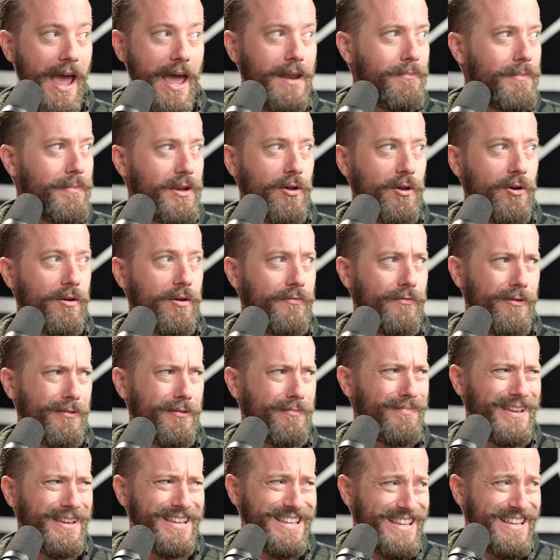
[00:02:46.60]
and hadn't been on it
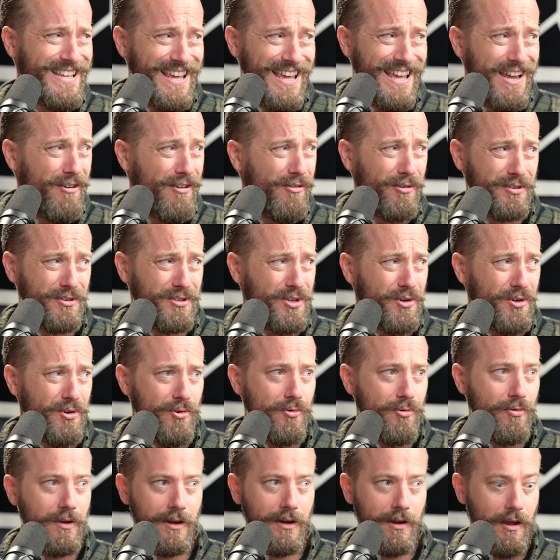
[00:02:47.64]
for a year or
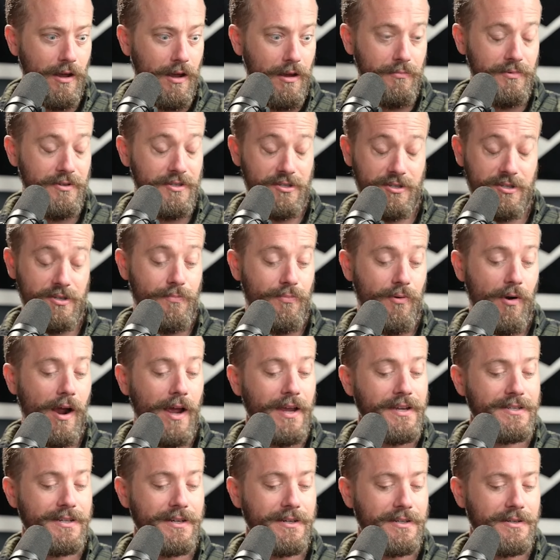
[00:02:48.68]
two. And it was
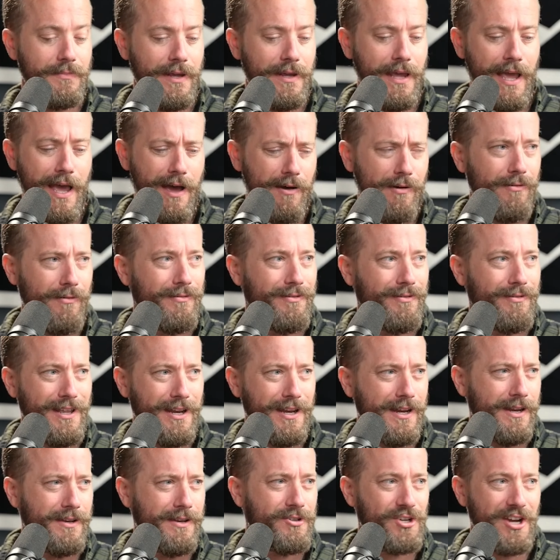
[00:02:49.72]
surprising to me how
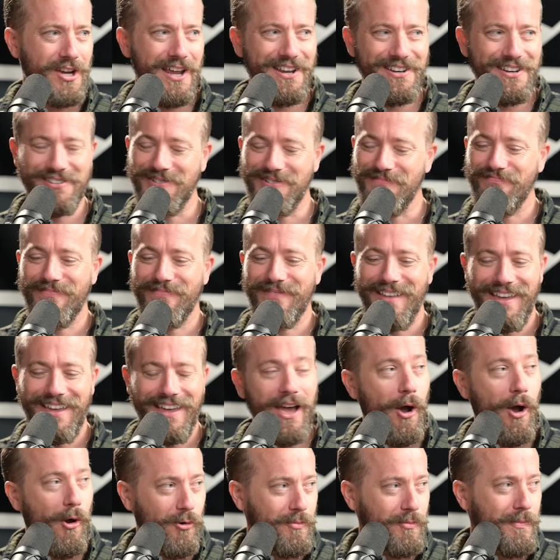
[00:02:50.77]
it had changed.
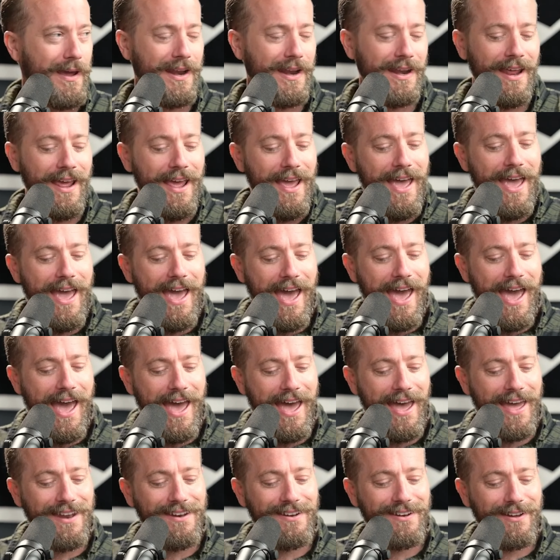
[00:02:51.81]
Old man.
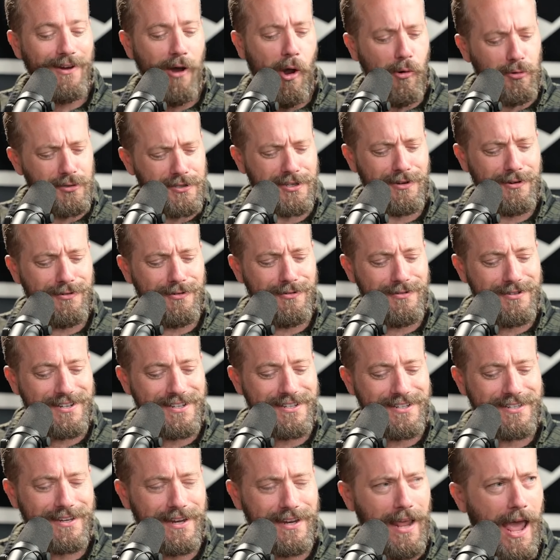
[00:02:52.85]
And also
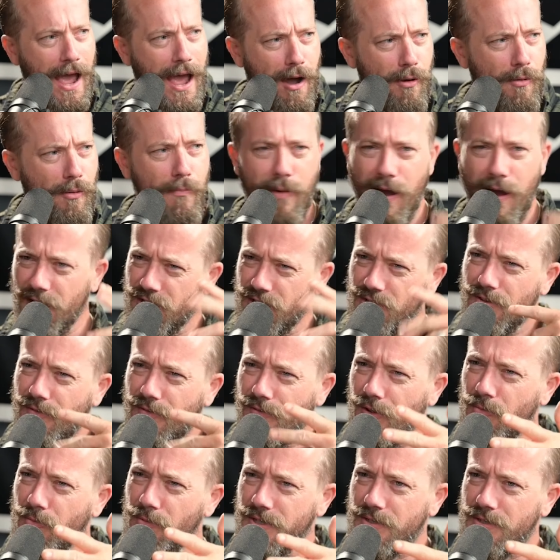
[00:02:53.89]
just how much
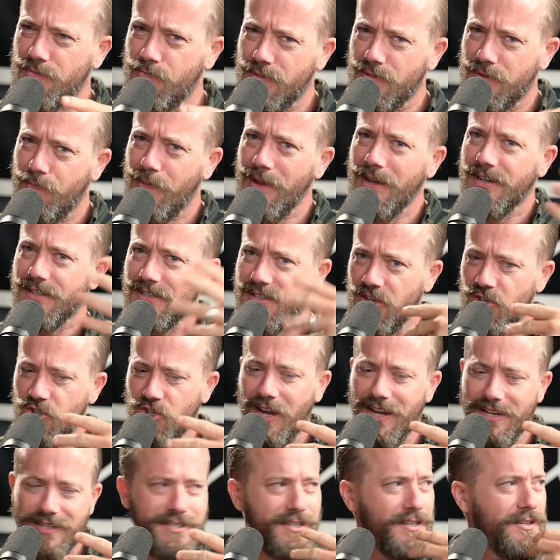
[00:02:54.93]
of it was being
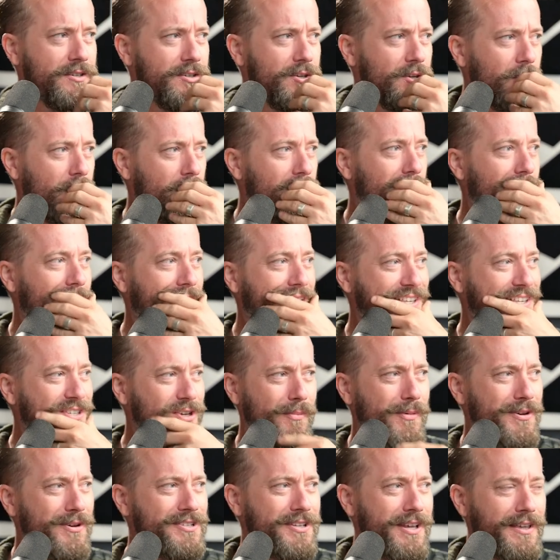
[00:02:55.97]
suggested to you. Like, it's
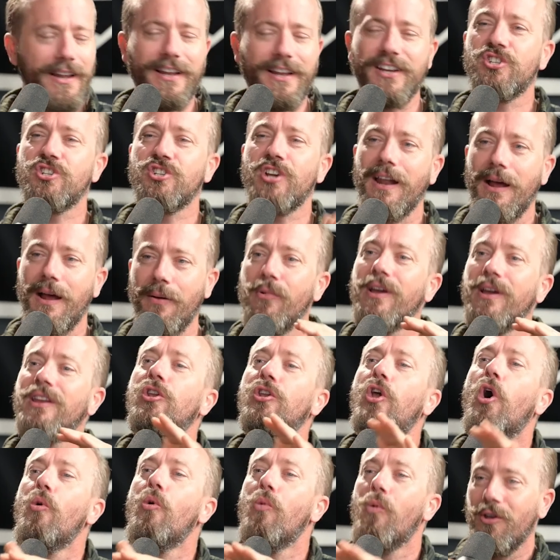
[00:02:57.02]
almost like, like shut up. We
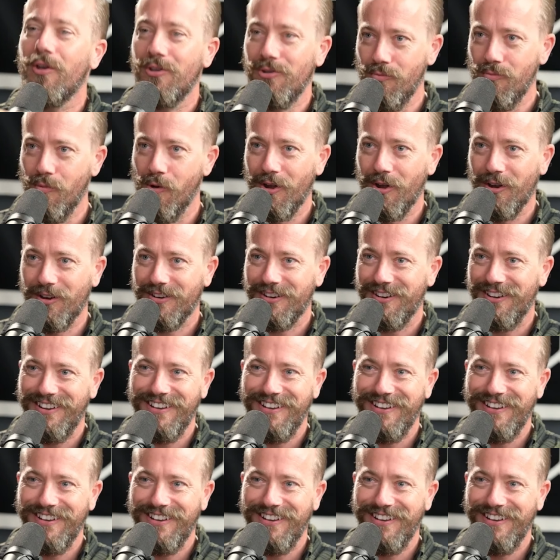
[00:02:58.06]
know what you want.